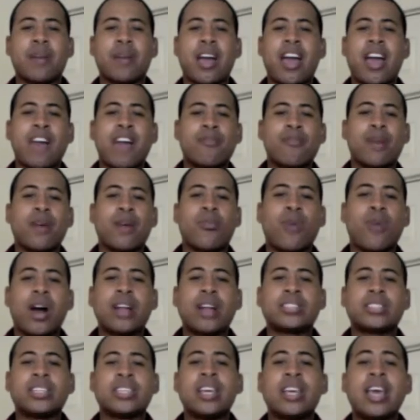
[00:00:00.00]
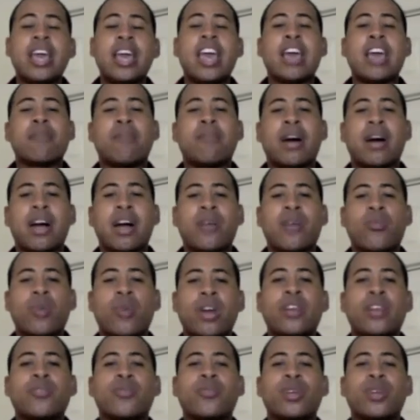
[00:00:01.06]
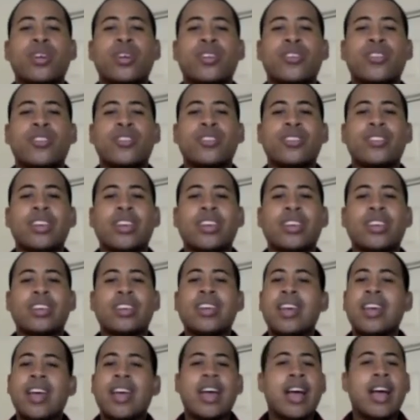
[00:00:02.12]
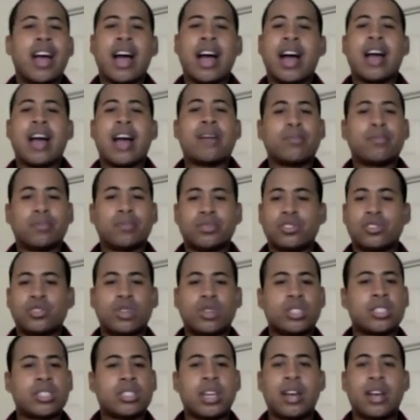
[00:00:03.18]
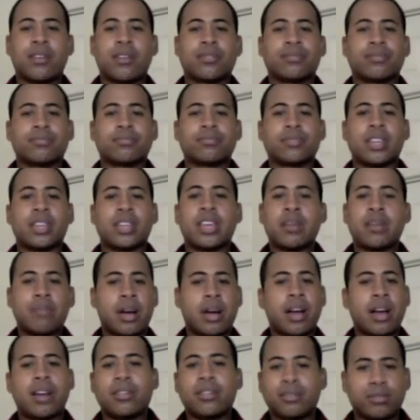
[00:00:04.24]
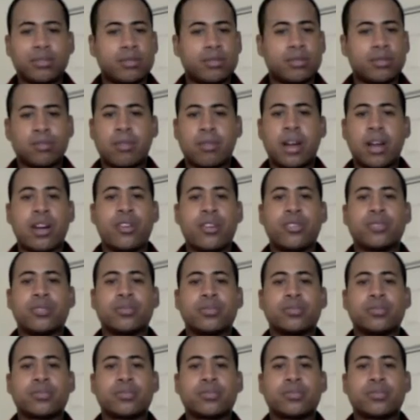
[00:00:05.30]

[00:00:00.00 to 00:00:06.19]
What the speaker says: I have my watch and my wedding ring on, and I'm dressed down in my home.